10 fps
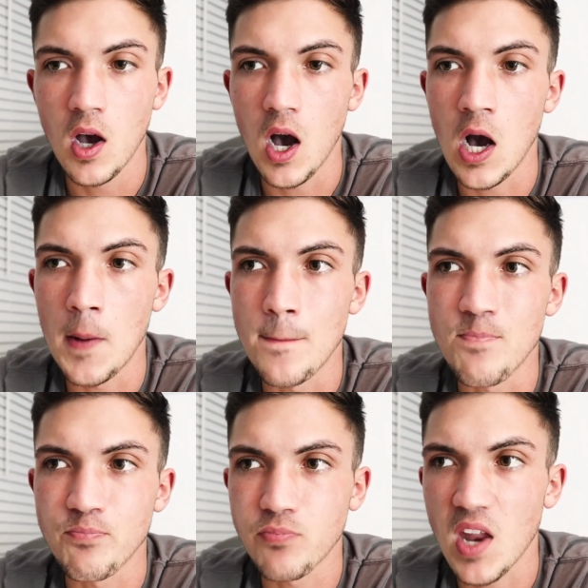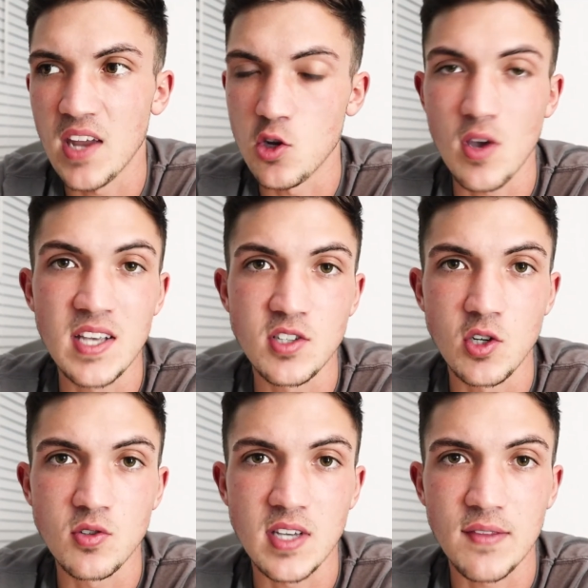And you guys can
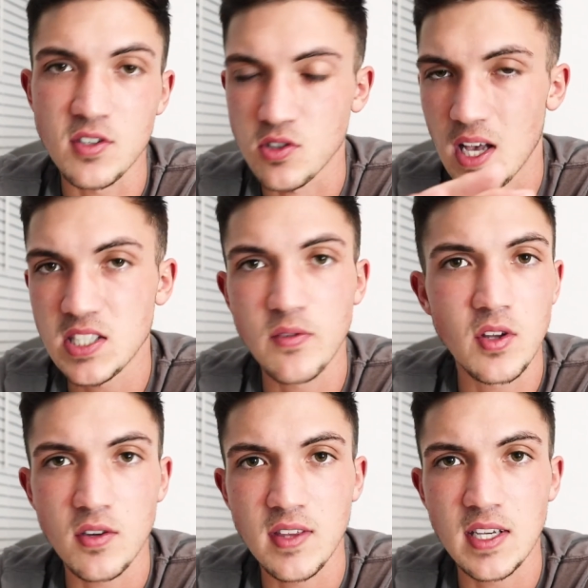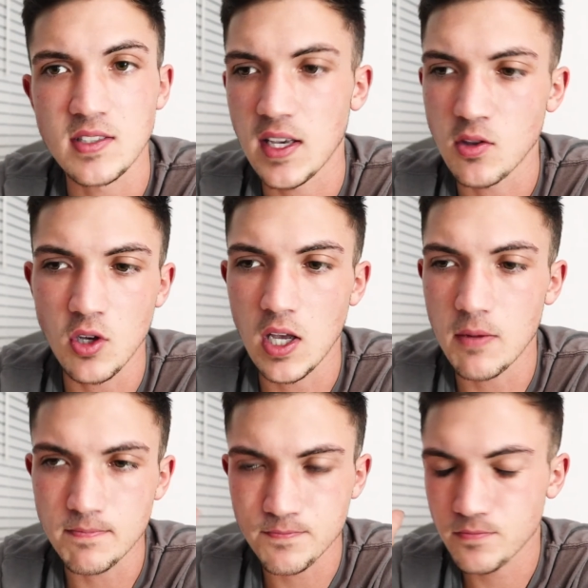use that. There's lots of other things, like look
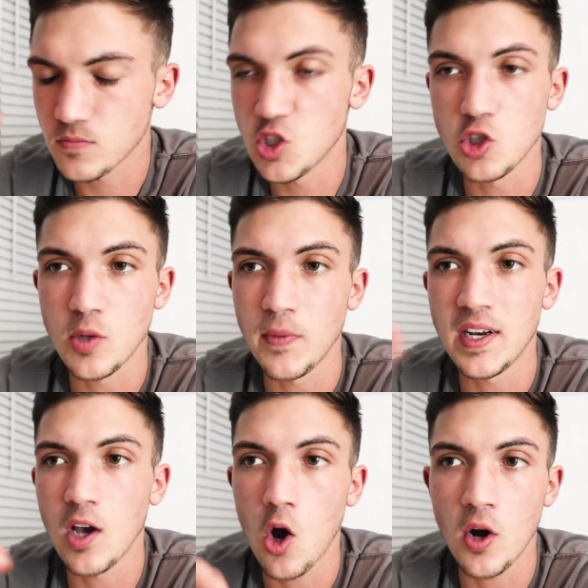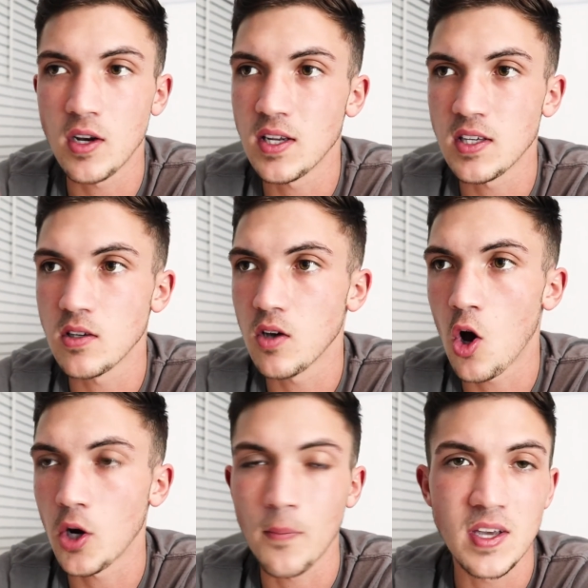up social media auditing
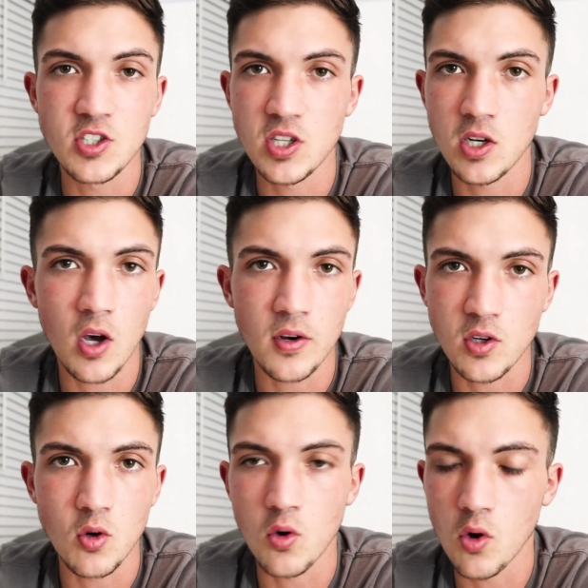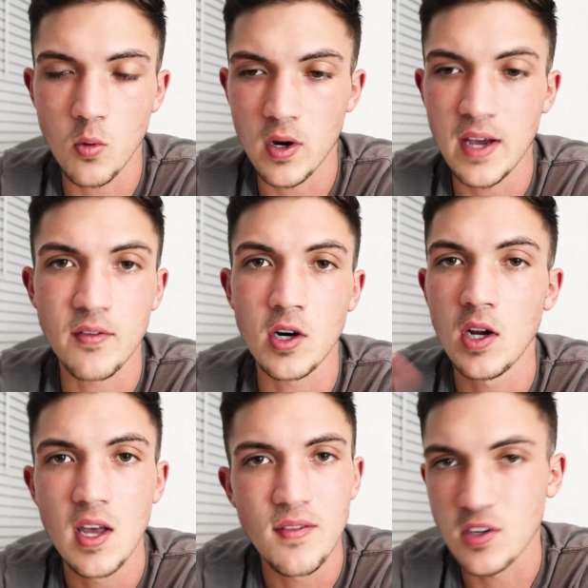automation on Google or whatever.
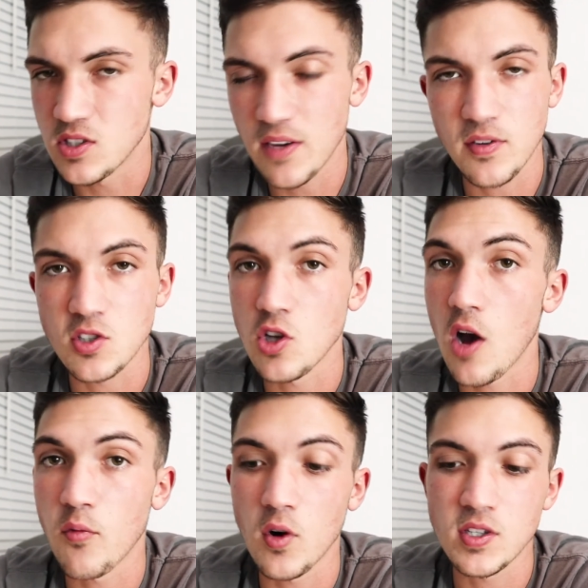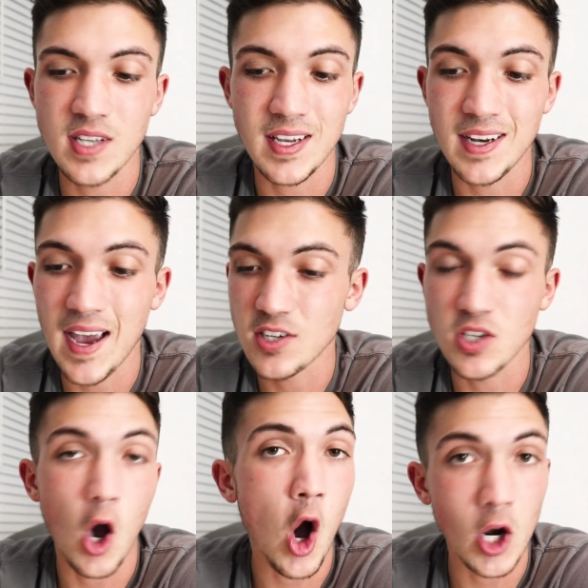There's different softwares that can
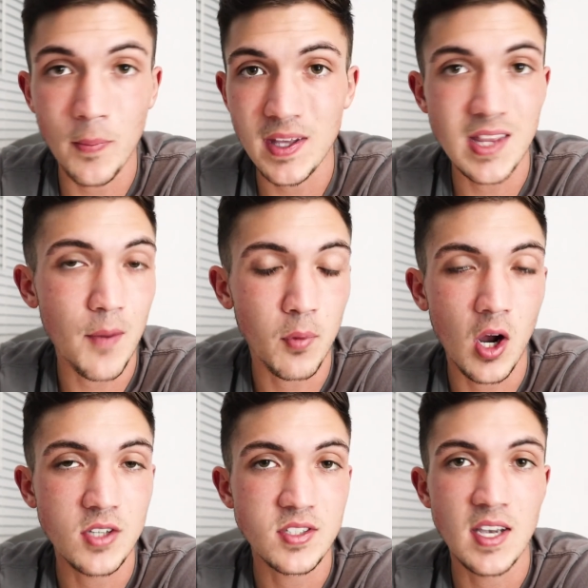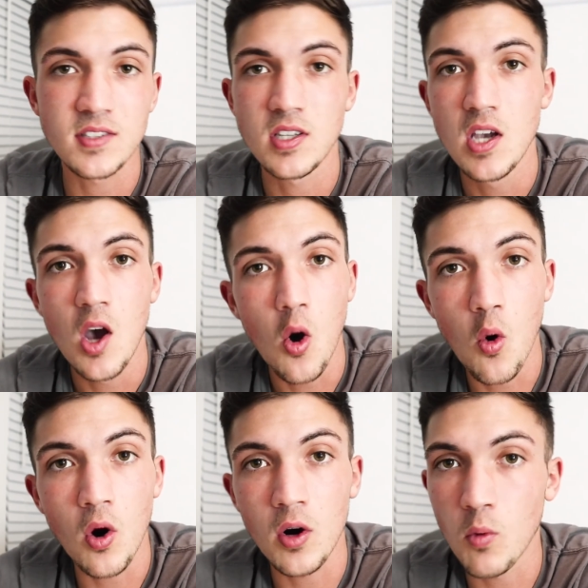actually automate that process.
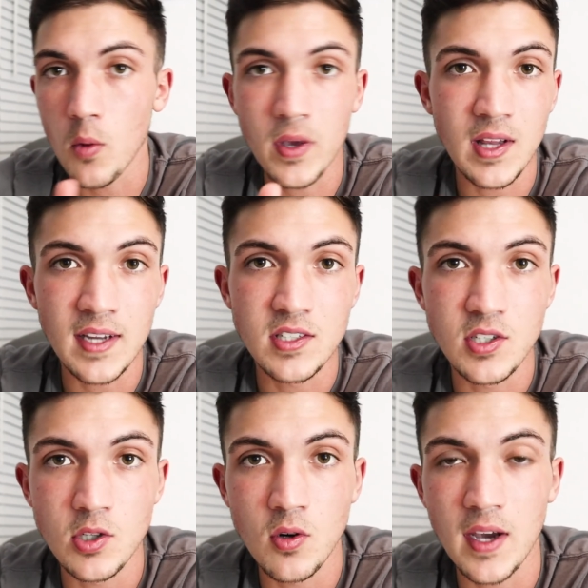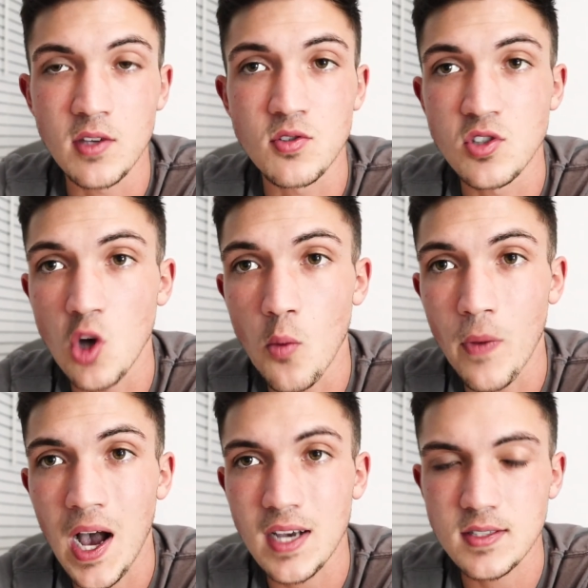Or what we like to do, I use
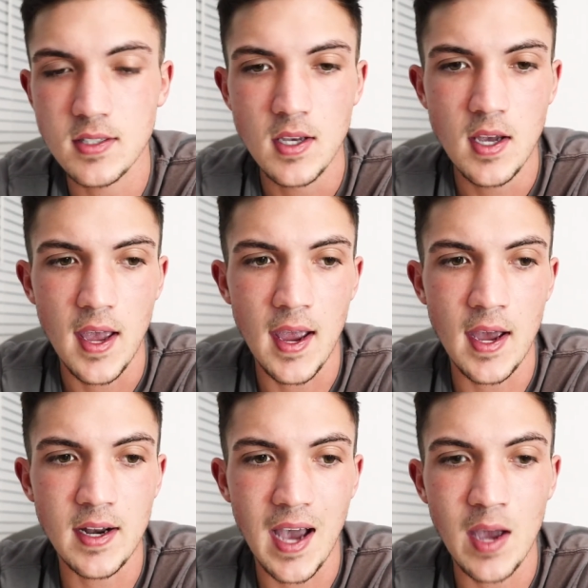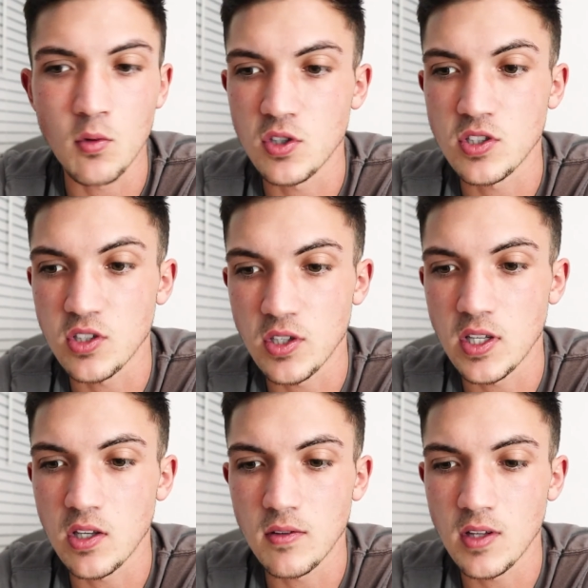Soapbox, and I will just
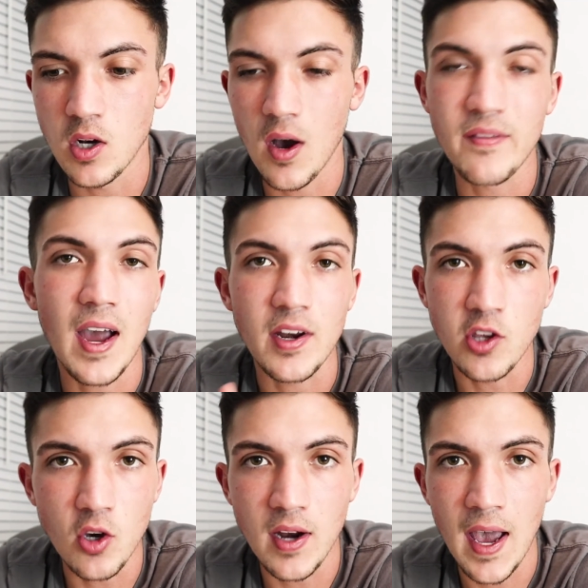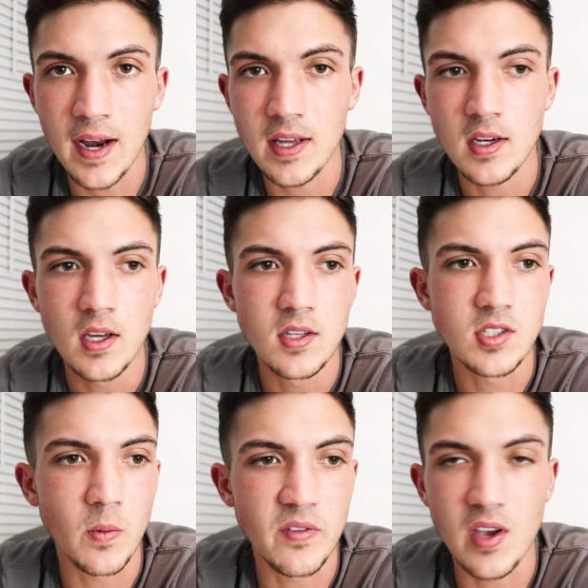literally, I've gotten good at it.
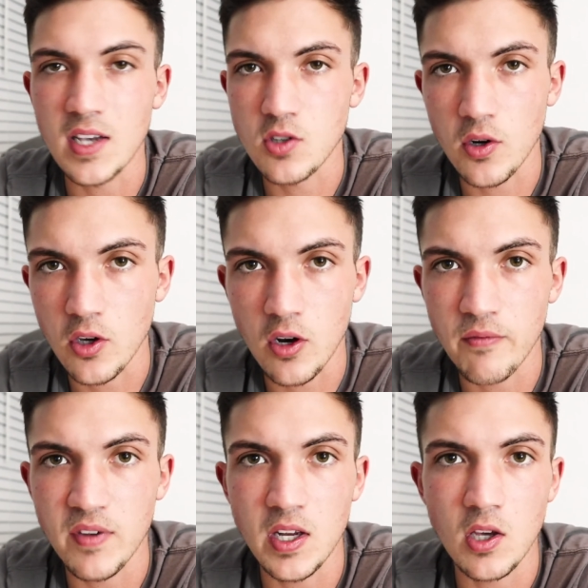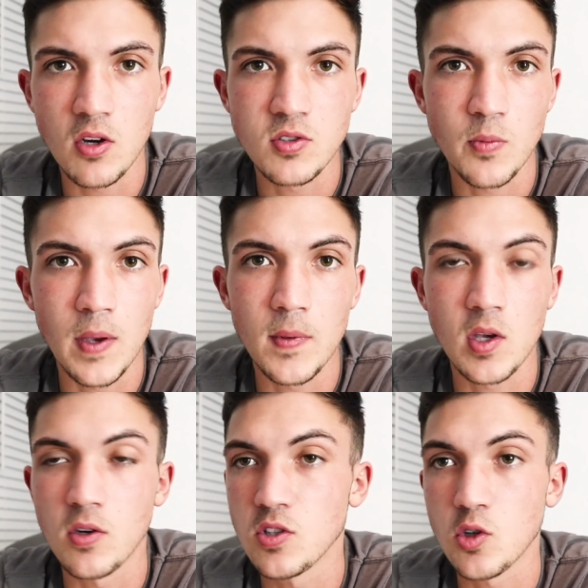Some of you guys aren't good on video, so maybe you
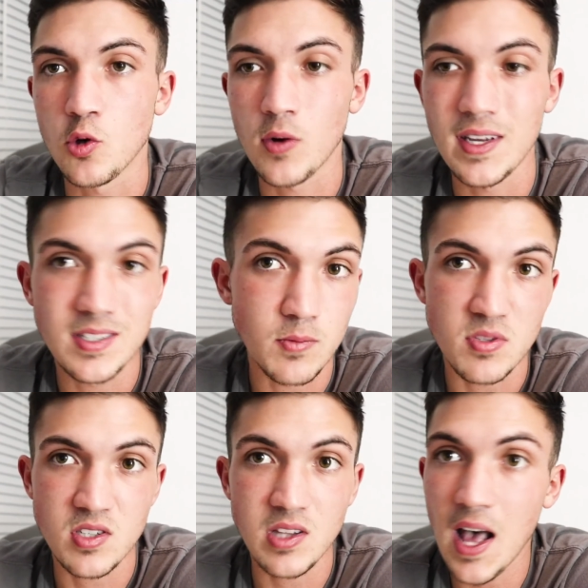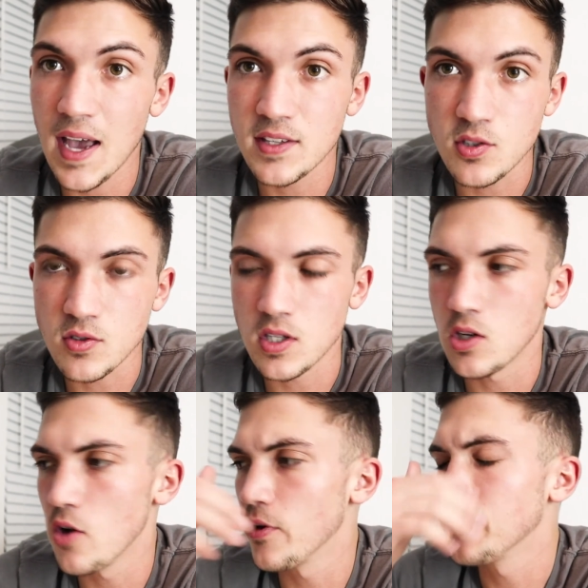can just create some slides you send
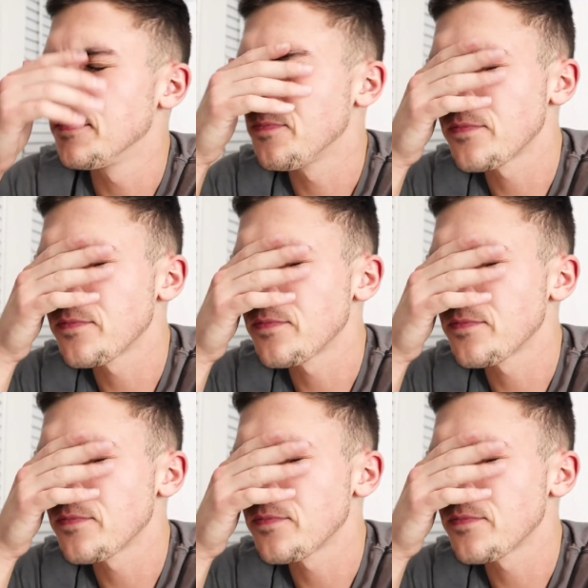over.